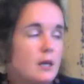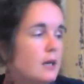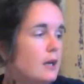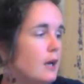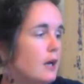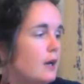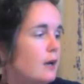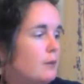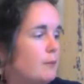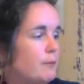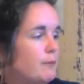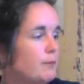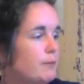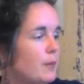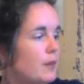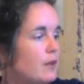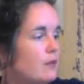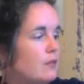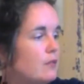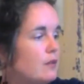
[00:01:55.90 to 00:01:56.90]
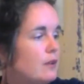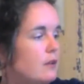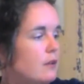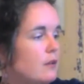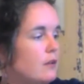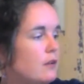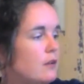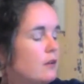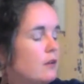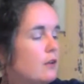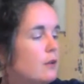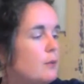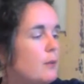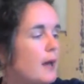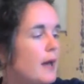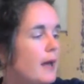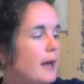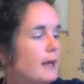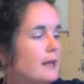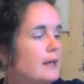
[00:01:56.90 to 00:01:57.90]
Sitting on the Dock of the
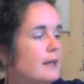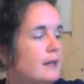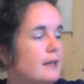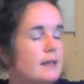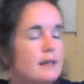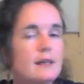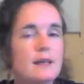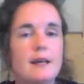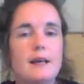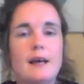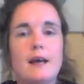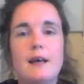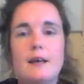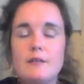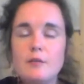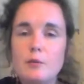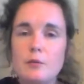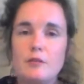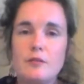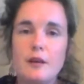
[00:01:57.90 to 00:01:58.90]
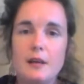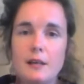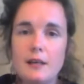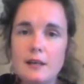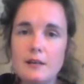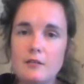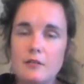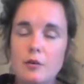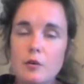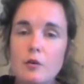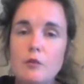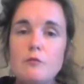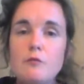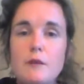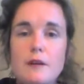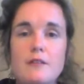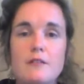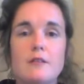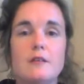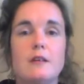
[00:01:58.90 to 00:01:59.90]
Bay, as I was saying, it's all
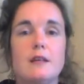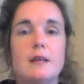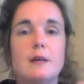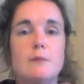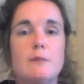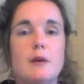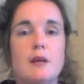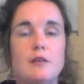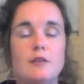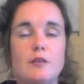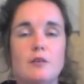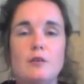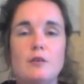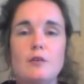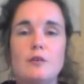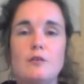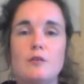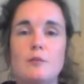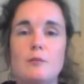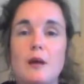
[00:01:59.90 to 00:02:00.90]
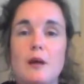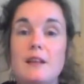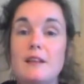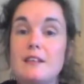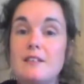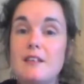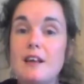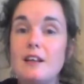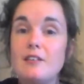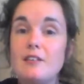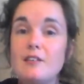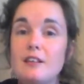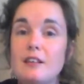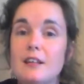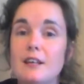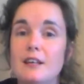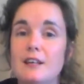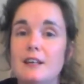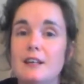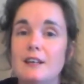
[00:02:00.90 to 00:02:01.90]
written in major chords, and there's
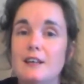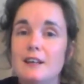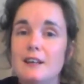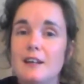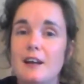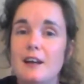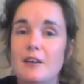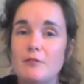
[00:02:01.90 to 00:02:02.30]
actually a